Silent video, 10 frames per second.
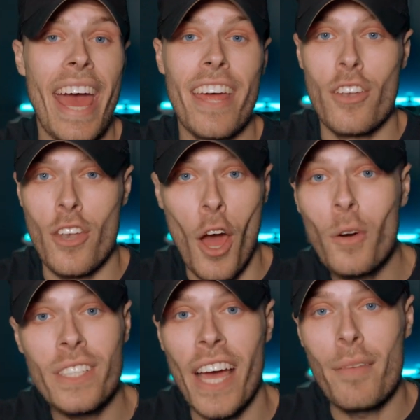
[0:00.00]
had
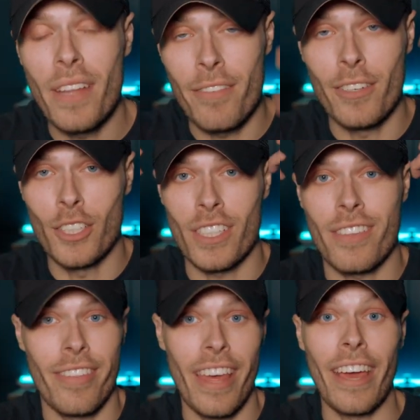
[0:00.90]
no time to even just
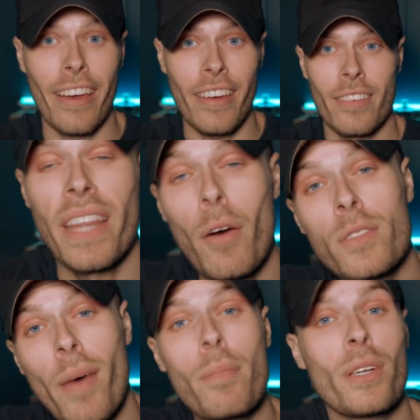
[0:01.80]
think. But that
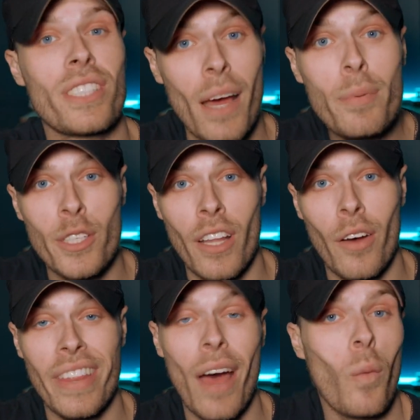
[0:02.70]
was my perception
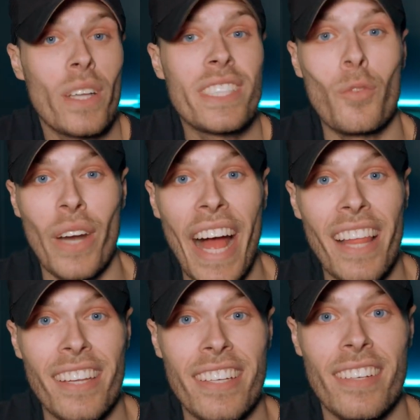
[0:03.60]
though, that wasn't
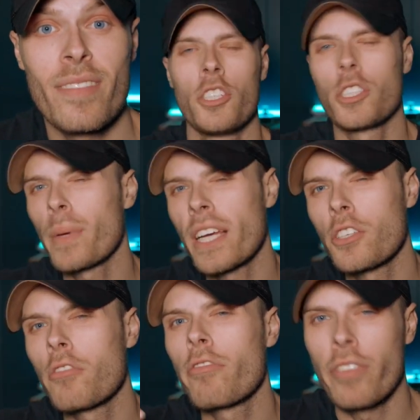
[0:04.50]
reality. Just because
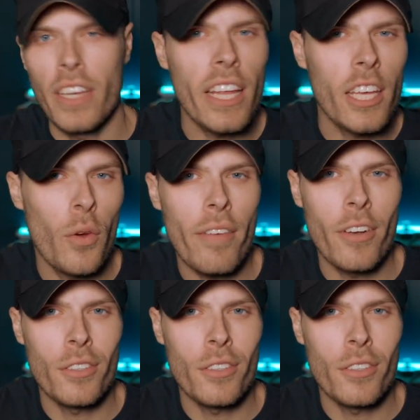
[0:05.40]
you feel like you have